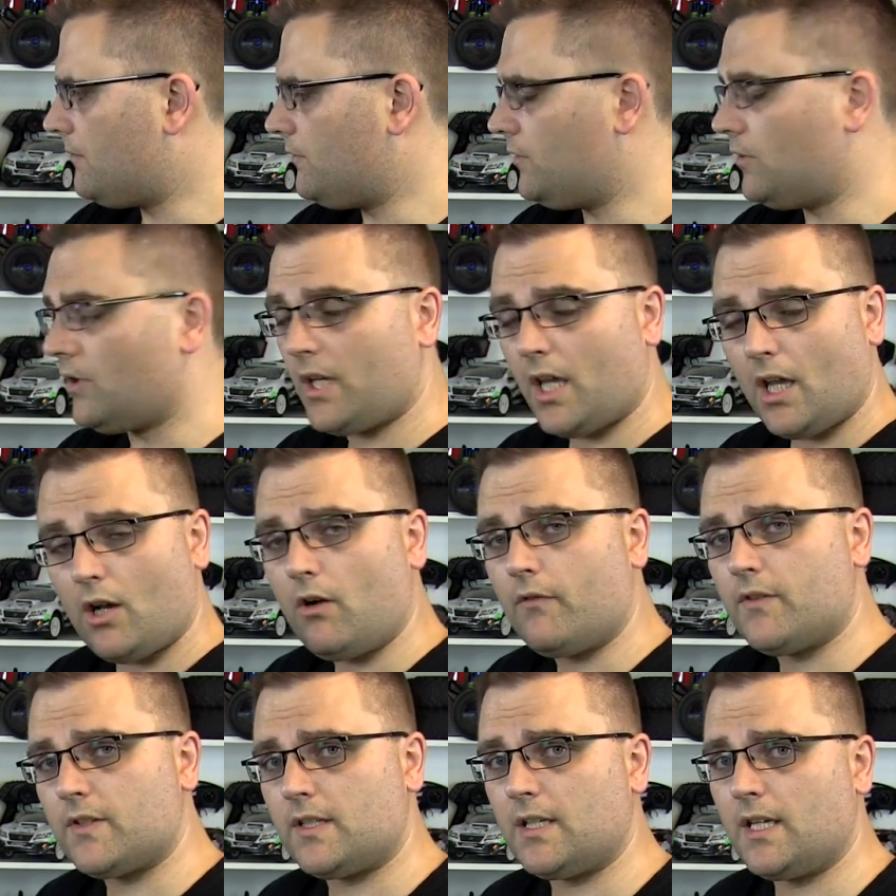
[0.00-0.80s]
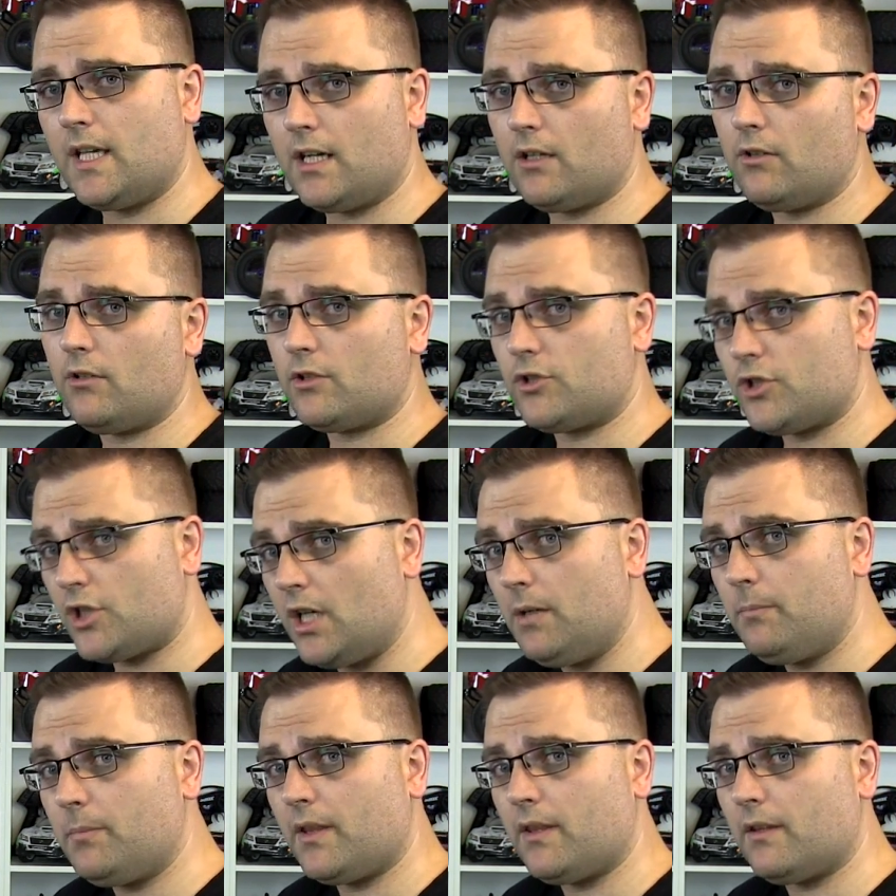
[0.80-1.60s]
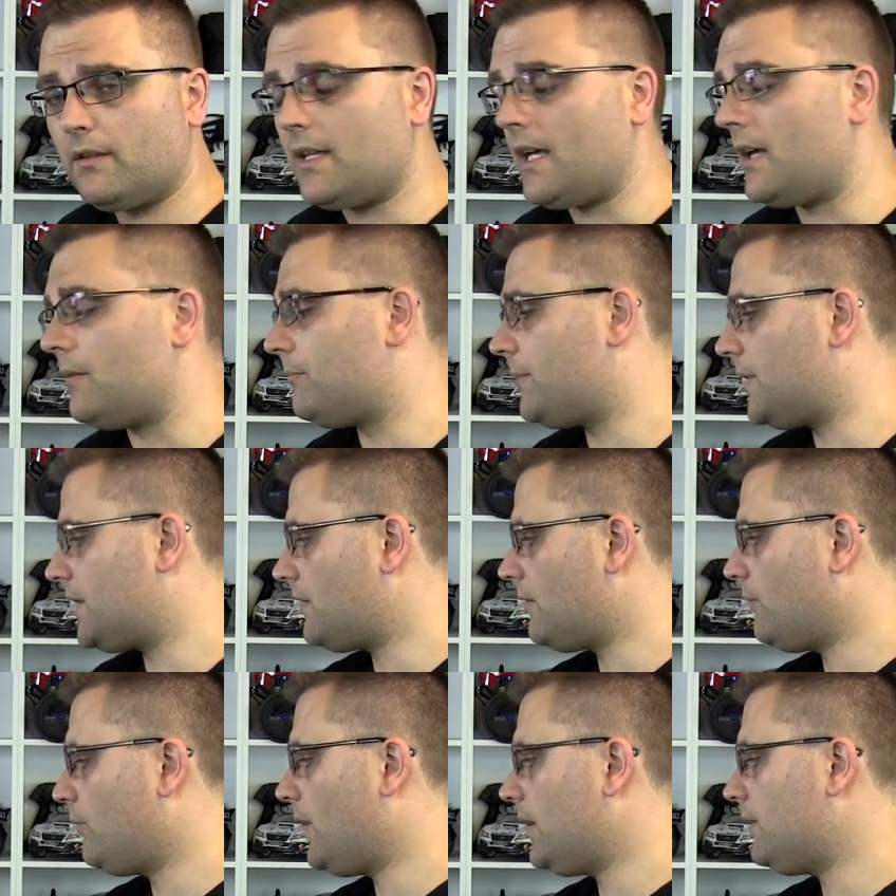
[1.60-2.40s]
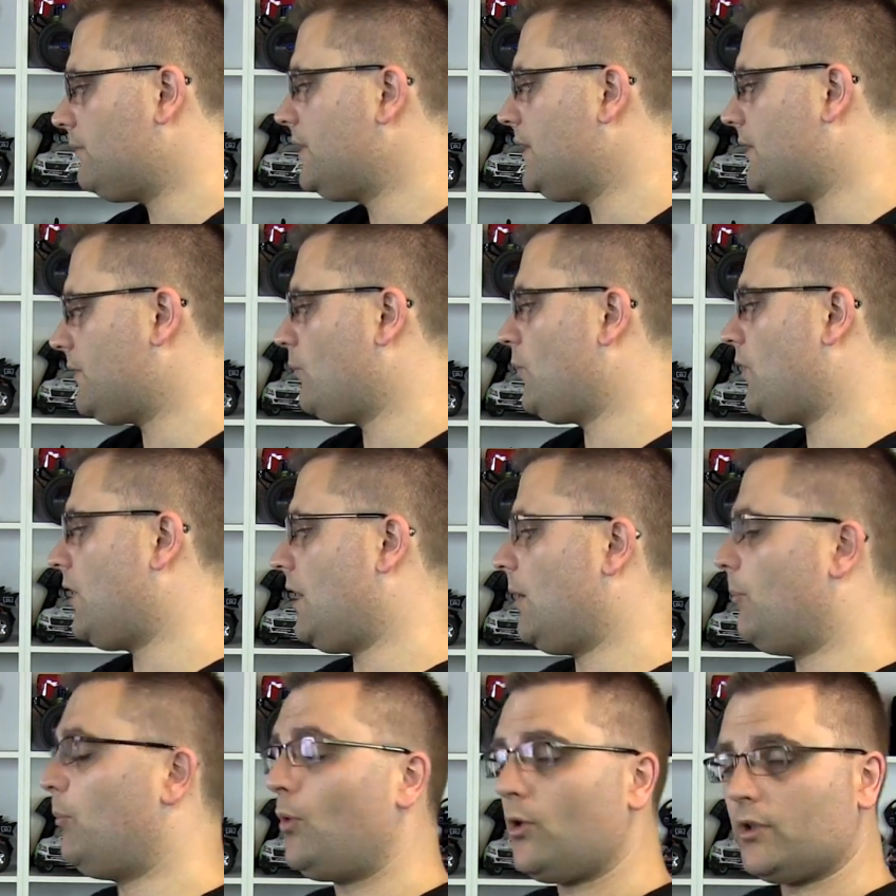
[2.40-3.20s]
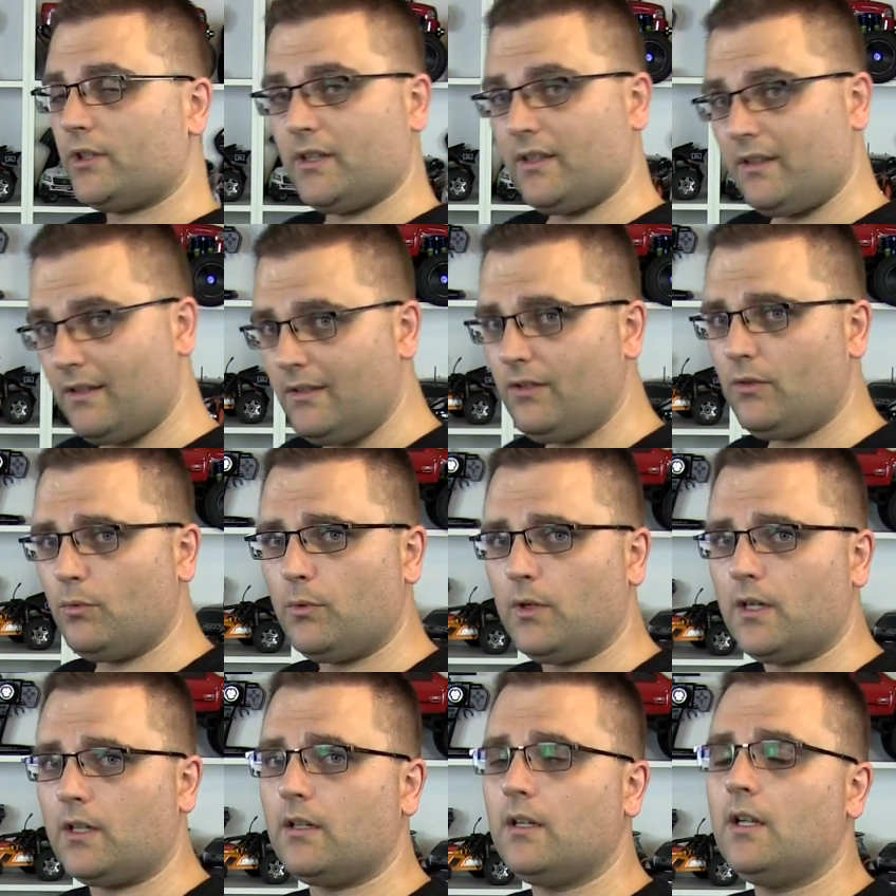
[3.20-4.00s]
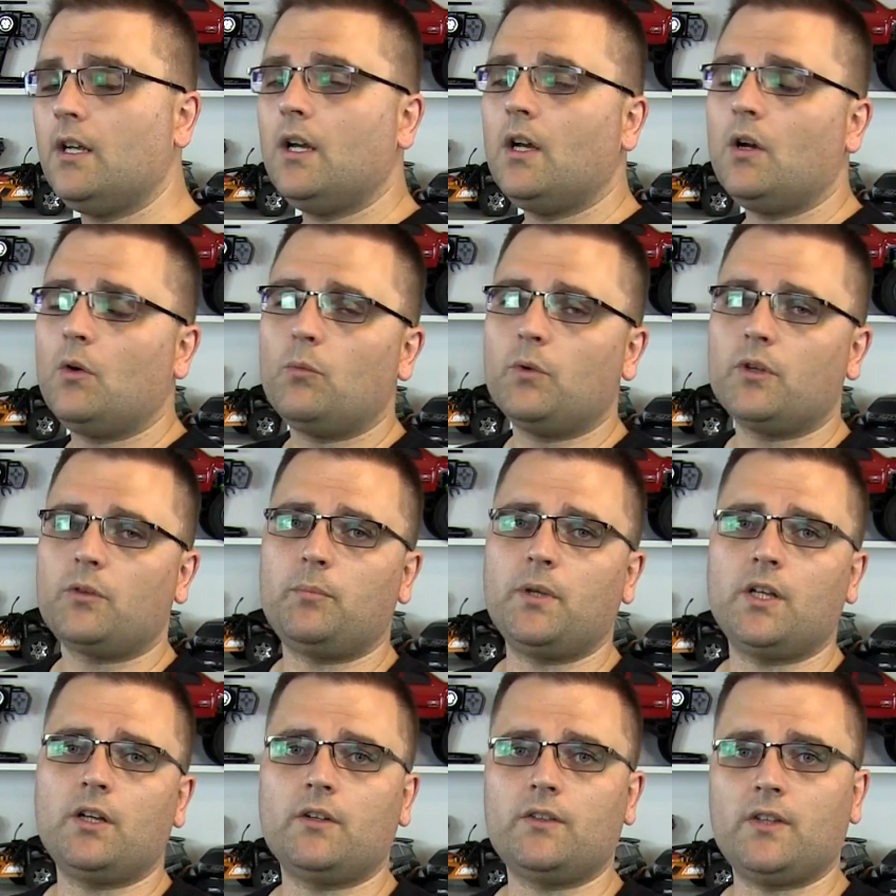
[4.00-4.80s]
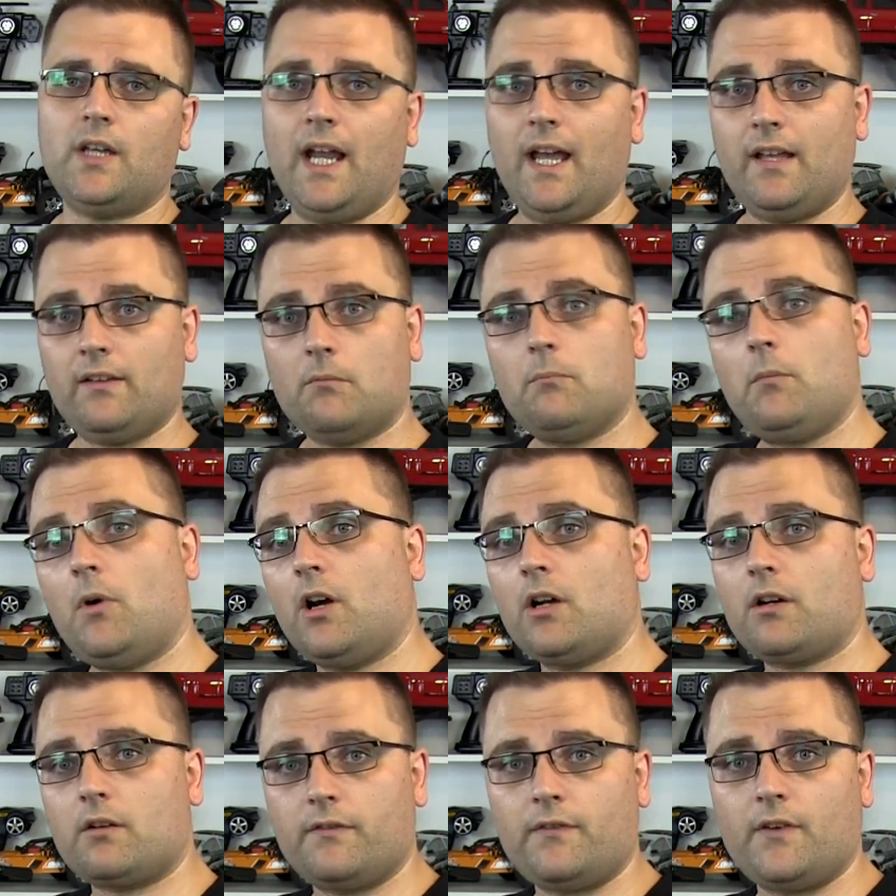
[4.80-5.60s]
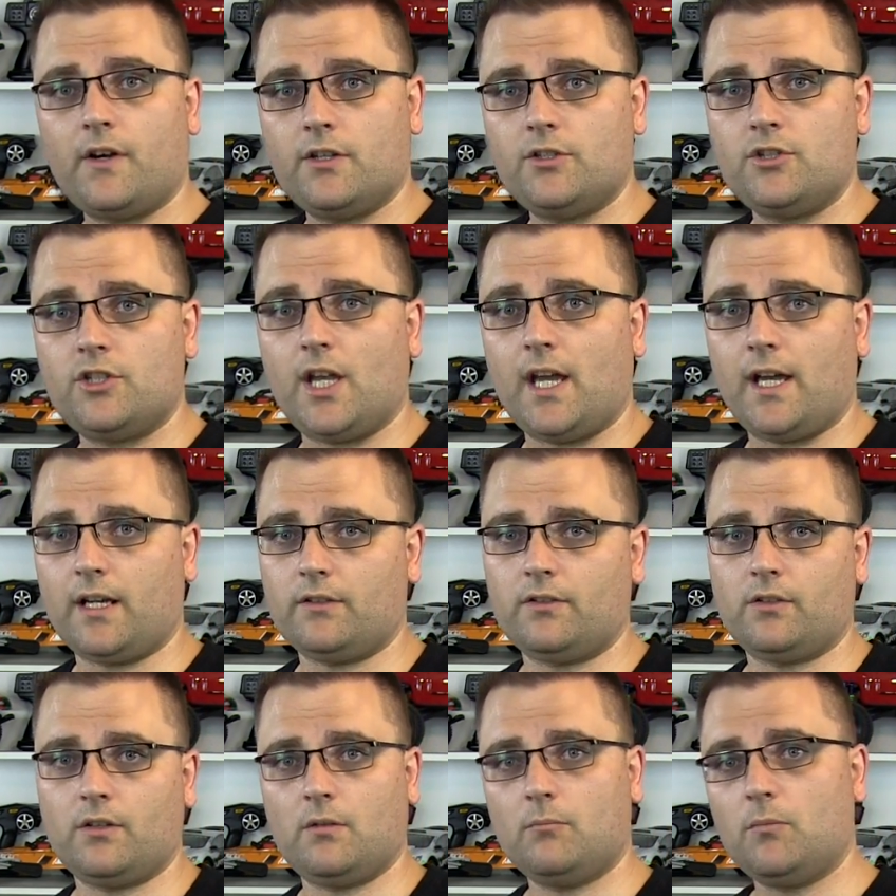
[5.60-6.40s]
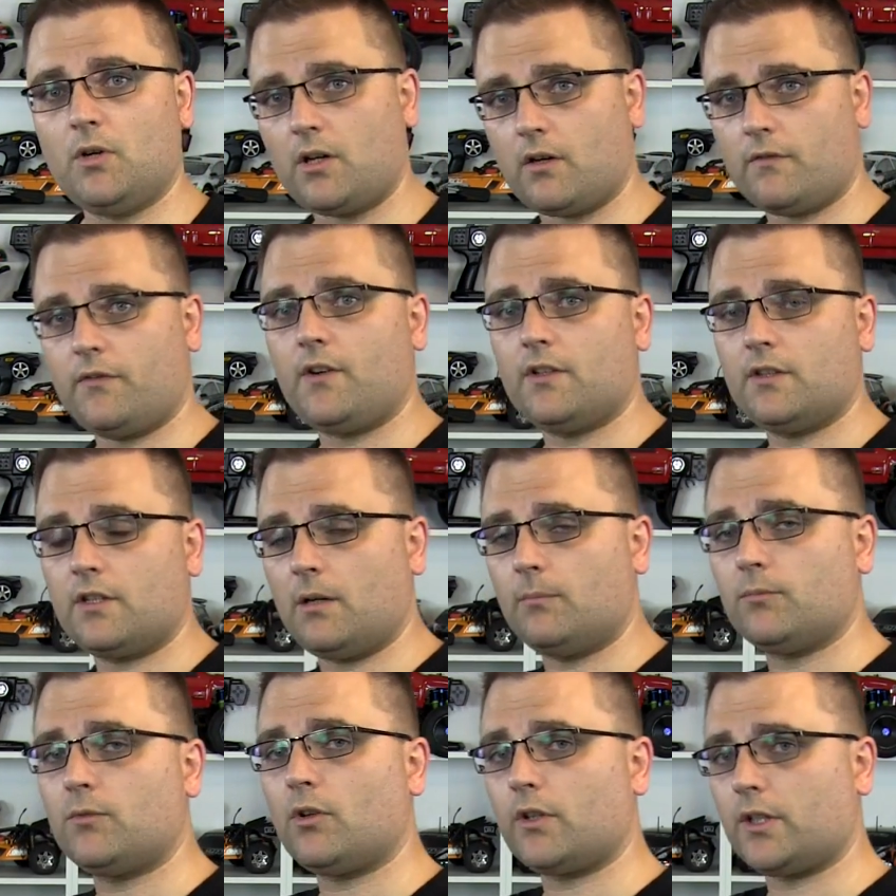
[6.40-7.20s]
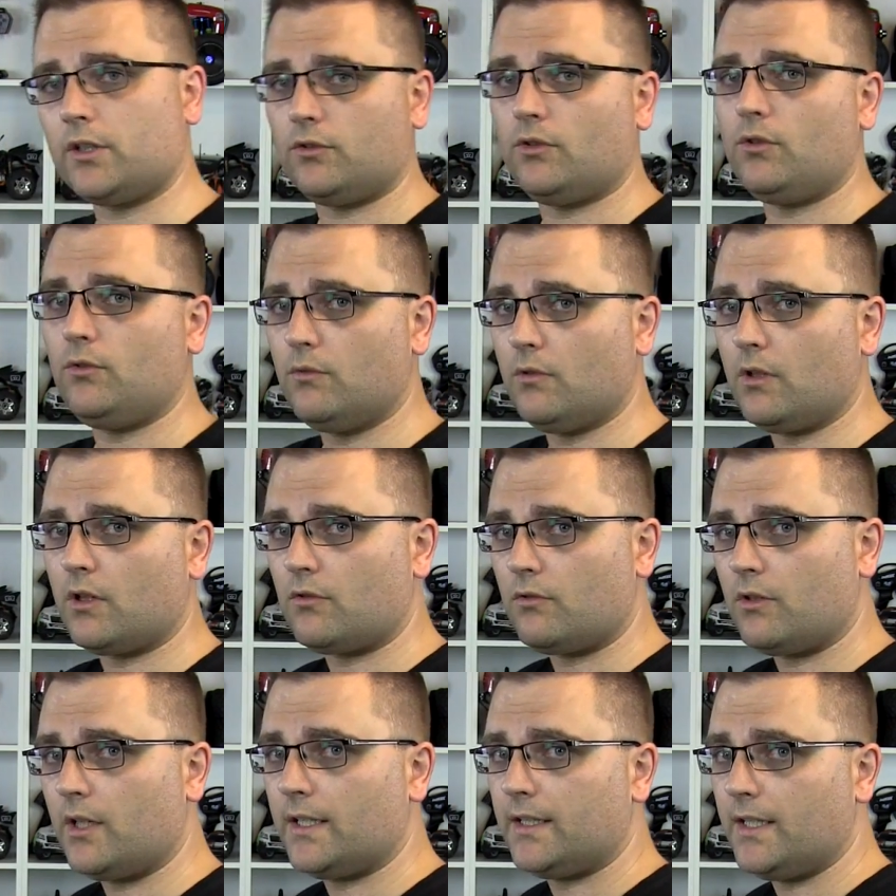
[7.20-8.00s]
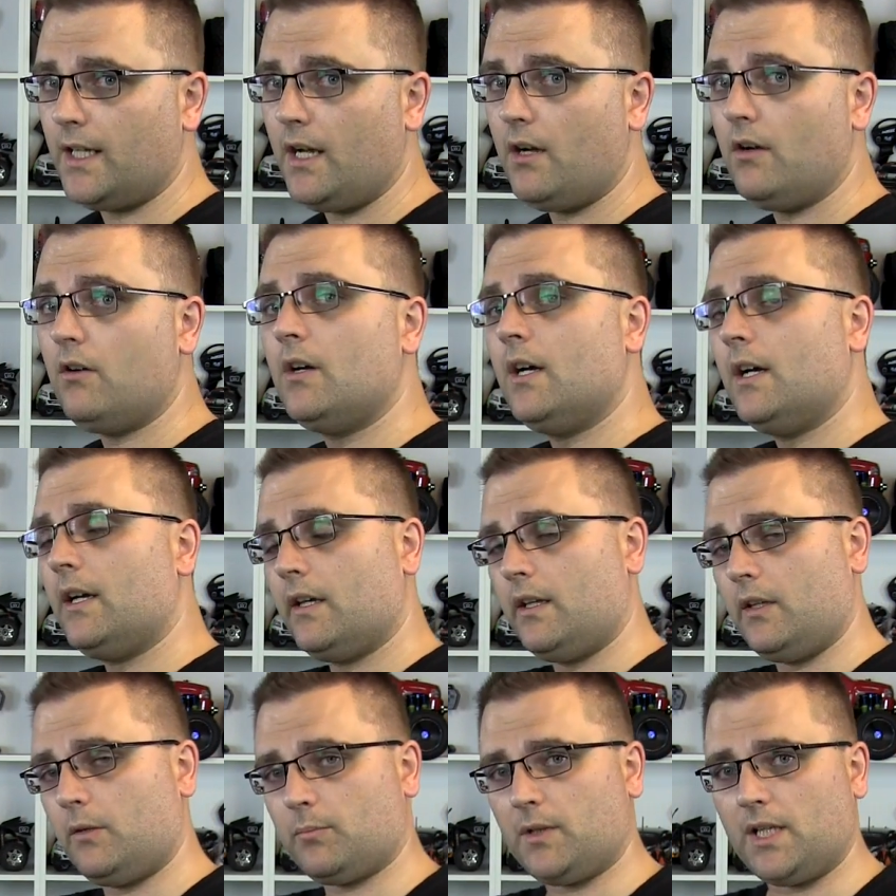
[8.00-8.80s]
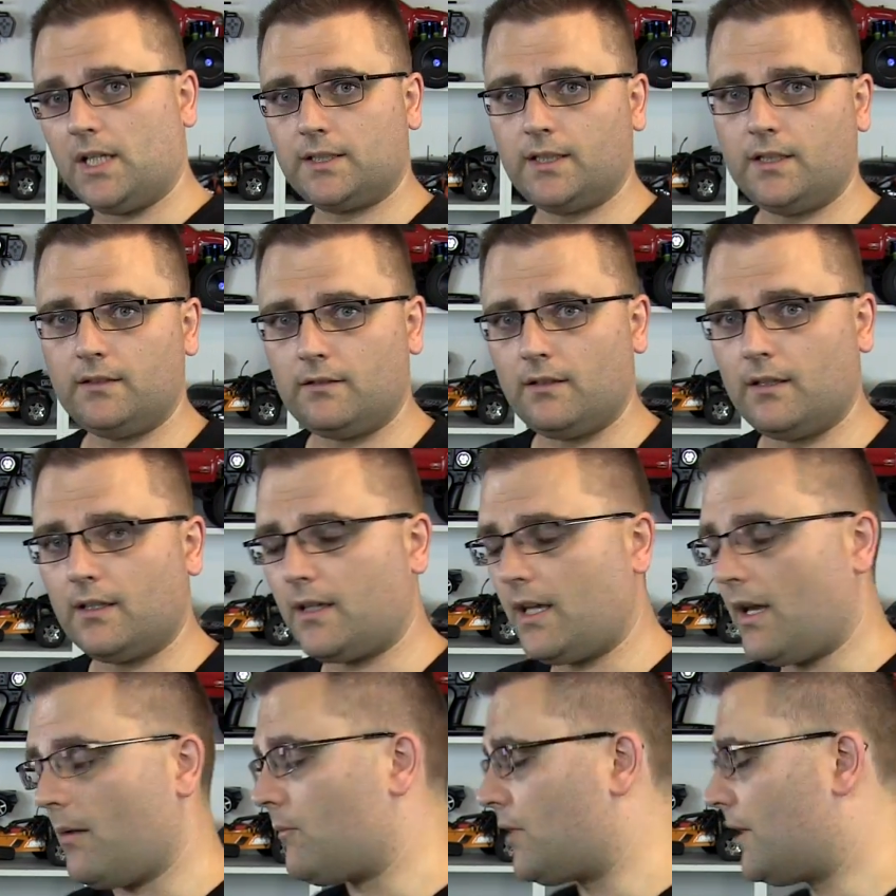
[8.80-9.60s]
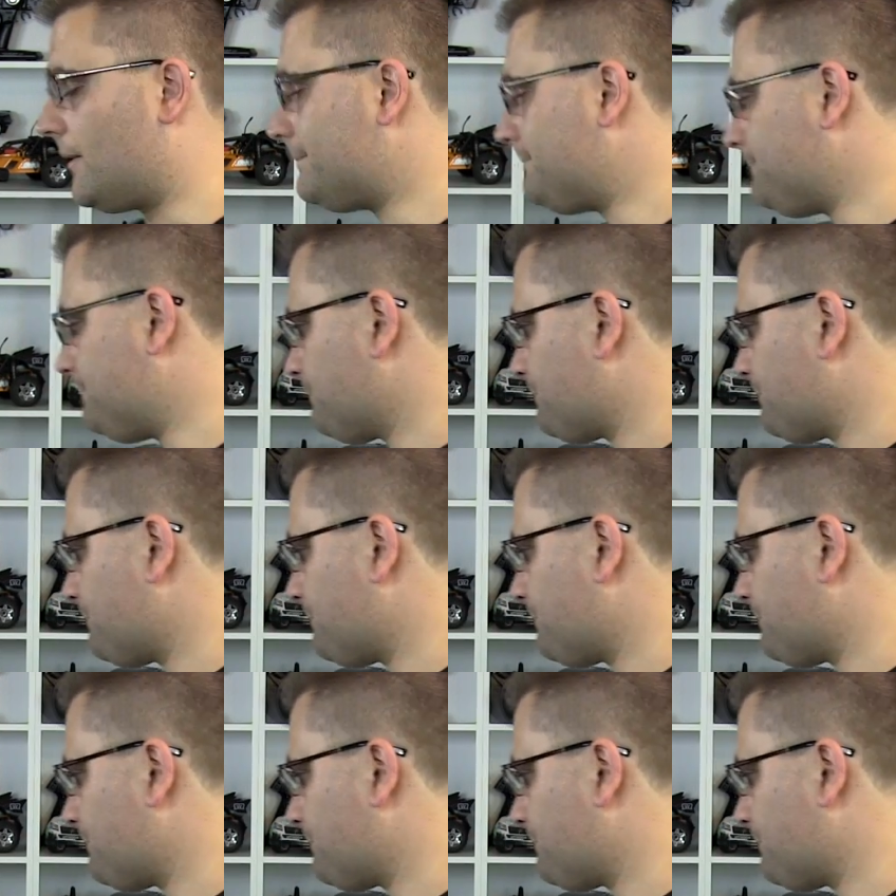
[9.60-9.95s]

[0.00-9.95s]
you can obviously get a lot cheaper than that, but the one reason why I bought this one was because it has a microphone jack. So the microphone that I'm talking to you on right now is plugged into the camera.